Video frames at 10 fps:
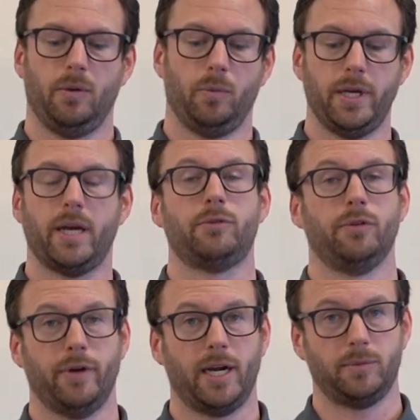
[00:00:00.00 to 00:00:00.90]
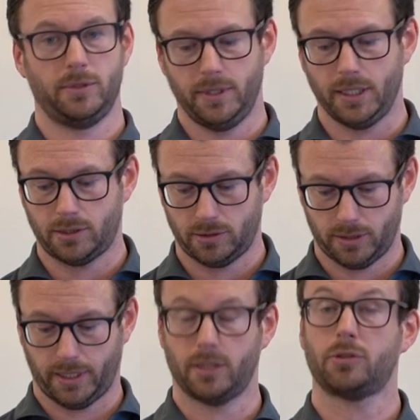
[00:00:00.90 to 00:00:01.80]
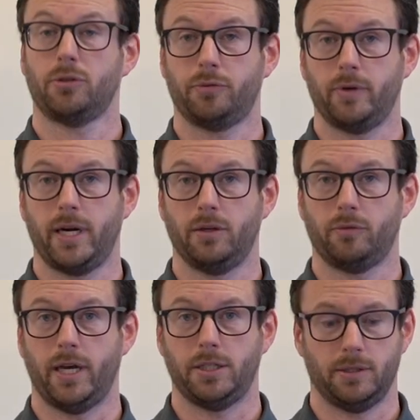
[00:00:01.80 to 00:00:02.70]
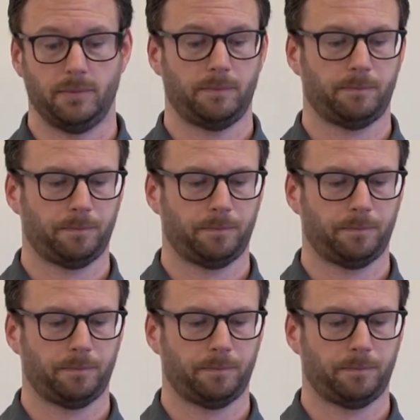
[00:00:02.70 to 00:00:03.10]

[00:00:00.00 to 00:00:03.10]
we have developed this software innovation.